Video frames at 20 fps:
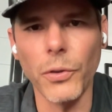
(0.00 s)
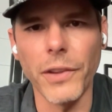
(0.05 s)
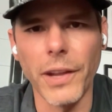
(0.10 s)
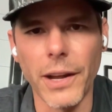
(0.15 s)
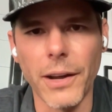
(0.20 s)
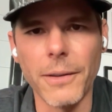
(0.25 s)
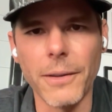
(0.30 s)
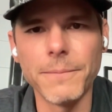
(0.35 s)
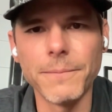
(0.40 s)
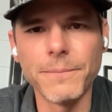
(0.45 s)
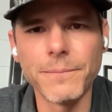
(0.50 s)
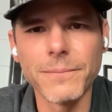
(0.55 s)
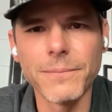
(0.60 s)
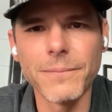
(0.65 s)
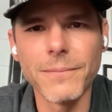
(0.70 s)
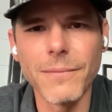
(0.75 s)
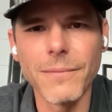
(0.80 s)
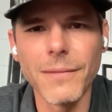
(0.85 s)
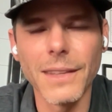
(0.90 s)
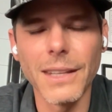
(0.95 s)
now
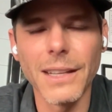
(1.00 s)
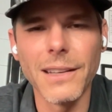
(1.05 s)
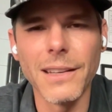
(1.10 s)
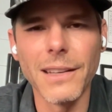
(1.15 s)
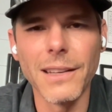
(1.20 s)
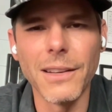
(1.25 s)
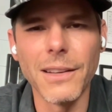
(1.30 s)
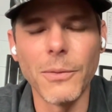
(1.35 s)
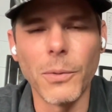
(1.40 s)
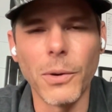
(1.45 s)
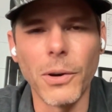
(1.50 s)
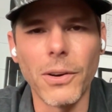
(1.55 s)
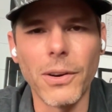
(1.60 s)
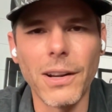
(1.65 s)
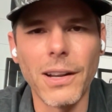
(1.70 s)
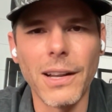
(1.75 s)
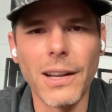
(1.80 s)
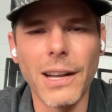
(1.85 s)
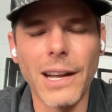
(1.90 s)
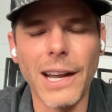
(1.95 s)

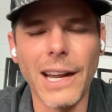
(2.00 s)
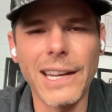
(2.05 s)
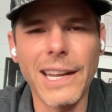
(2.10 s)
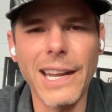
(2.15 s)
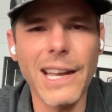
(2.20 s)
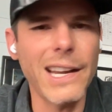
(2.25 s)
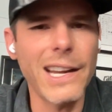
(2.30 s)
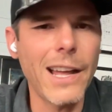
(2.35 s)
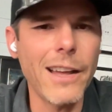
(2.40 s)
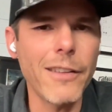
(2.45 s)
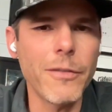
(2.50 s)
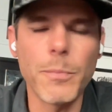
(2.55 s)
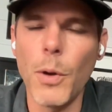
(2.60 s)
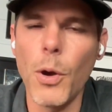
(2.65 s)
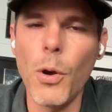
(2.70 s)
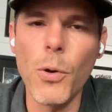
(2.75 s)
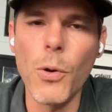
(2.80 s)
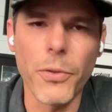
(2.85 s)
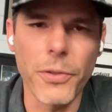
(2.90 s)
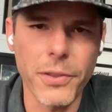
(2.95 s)
where I can't have
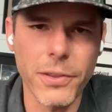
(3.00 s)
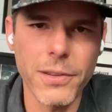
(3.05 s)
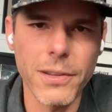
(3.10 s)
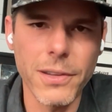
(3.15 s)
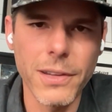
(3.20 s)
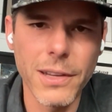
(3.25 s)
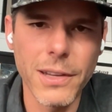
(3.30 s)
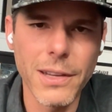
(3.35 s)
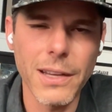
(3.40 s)
both.